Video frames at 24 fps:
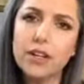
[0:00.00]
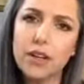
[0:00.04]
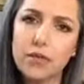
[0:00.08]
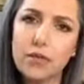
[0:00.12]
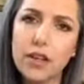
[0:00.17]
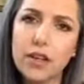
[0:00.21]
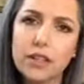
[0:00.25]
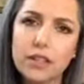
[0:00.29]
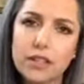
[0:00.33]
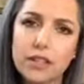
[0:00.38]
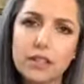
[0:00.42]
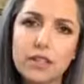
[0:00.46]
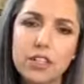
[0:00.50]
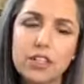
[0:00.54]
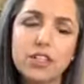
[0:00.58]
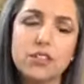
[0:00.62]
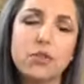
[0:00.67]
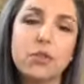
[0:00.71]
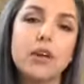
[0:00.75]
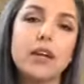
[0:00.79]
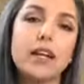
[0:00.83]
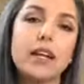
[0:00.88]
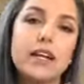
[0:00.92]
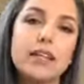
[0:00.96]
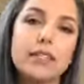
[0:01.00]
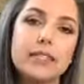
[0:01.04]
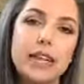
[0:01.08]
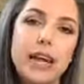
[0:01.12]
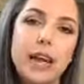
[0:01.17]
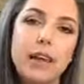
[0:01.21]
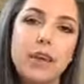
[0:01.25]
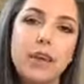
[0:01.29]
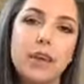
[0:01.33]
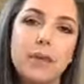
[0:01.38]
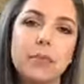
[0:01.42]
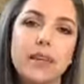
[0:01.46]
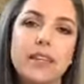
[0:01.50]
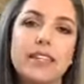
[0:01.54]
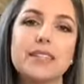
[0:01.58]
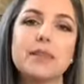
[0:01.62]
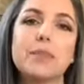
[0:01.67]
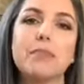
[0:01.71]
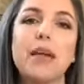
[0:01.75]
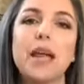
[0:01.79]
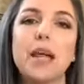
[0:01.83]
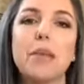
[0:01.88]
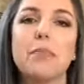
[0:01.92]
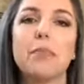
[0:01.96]
relatively short, and down on a piece
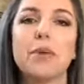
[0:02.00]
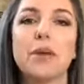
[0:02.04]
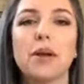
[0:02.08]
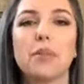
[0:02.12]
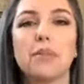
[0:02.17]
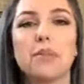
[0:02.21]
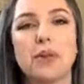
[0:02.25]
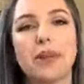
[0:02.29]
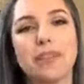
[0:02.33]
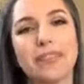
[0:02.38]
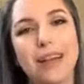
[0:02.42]
of paper and bring